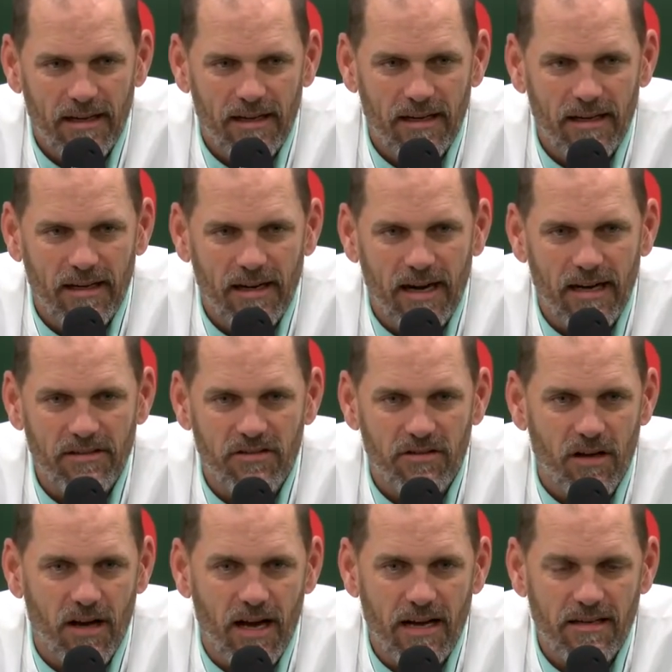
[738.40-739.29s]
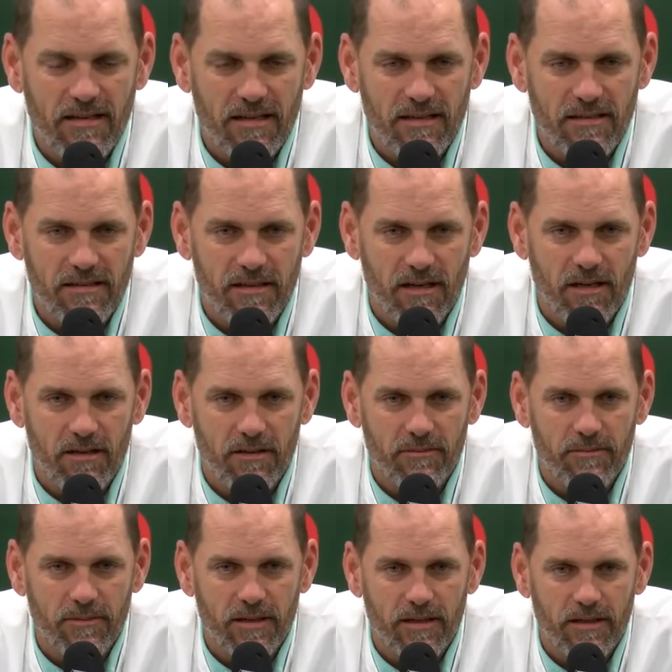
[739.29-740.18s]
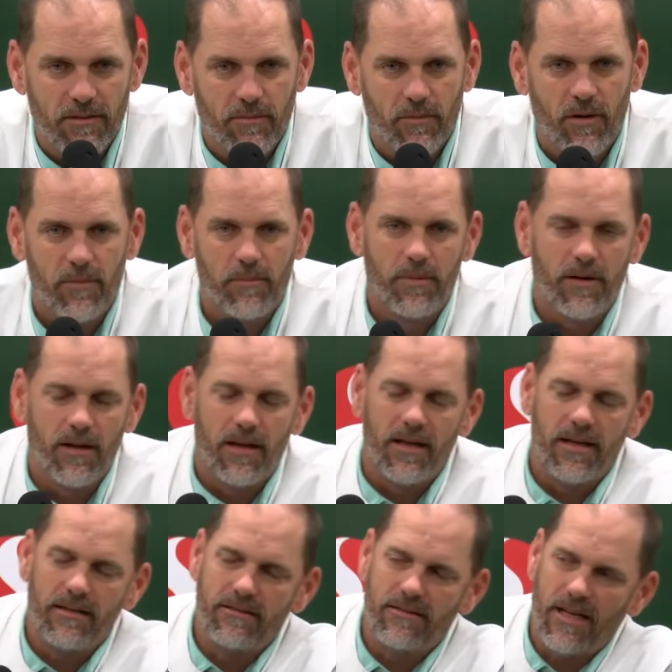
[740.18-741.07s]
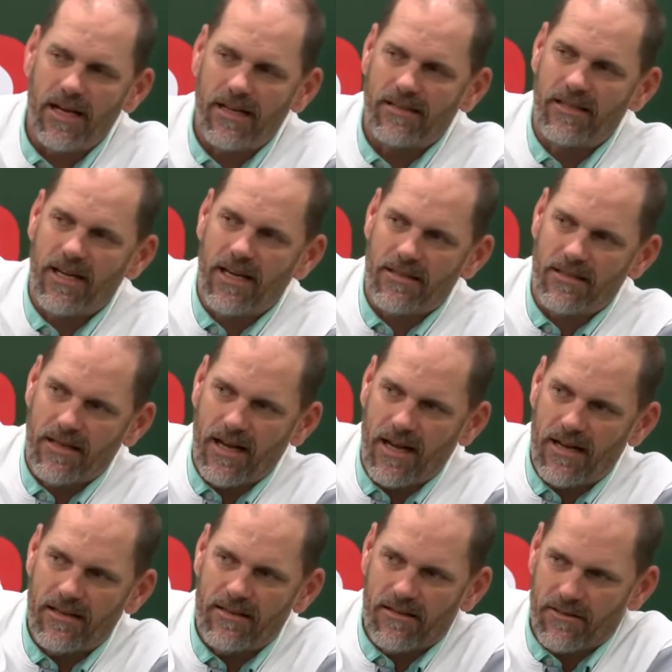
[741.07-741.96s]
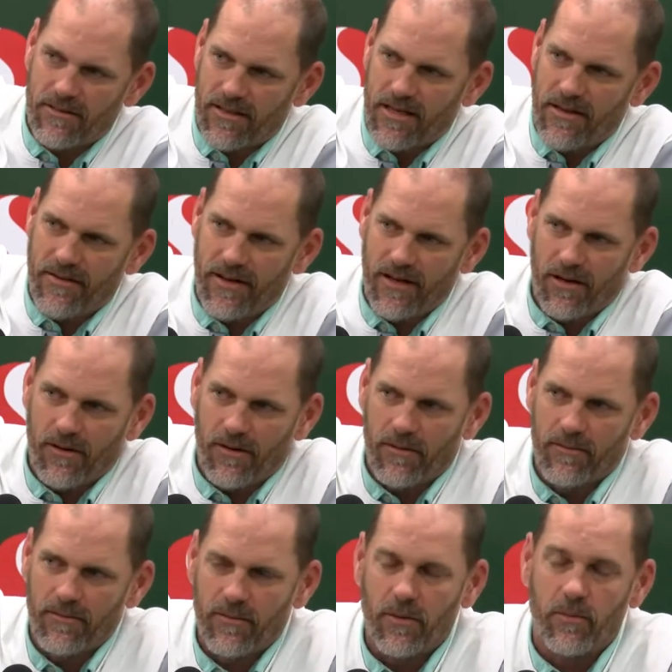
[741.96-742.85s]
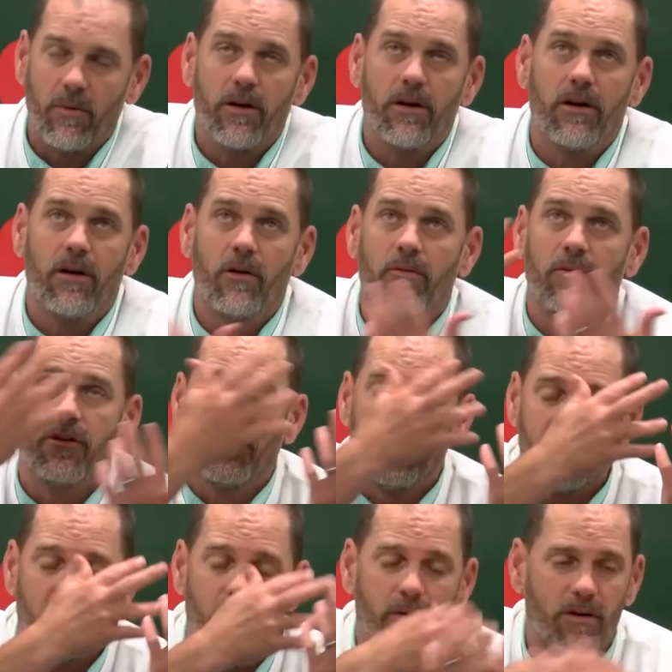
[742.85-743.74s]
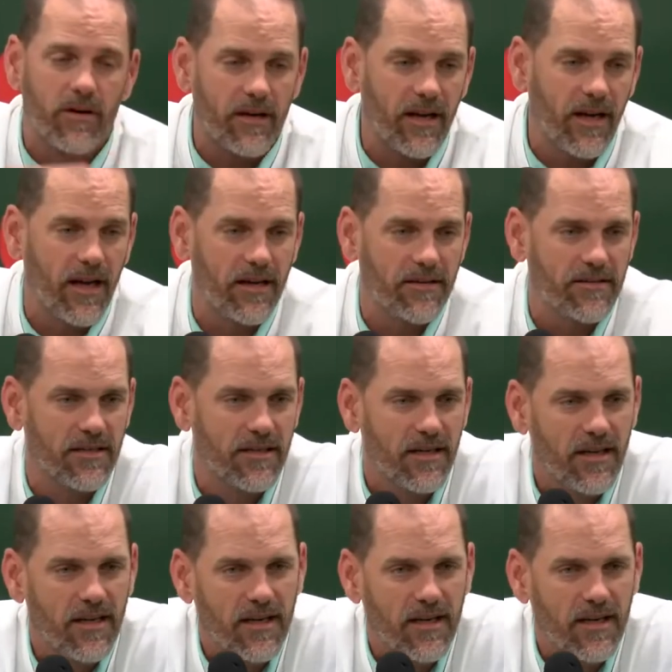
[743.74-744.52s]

Uh, I saw actually saw uh, one play. Zach Janzik had his TV on the one over the shoulder catch.